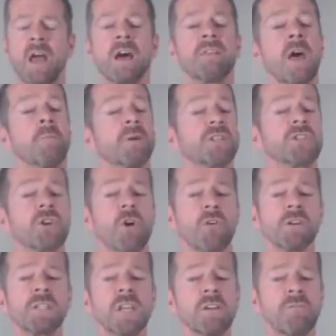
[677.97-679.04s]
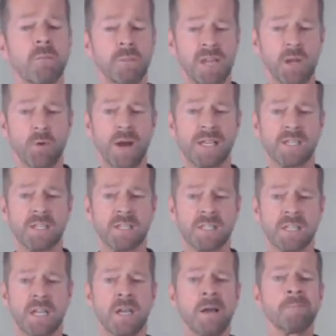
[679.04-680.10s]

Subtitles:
Now, majority of amino acids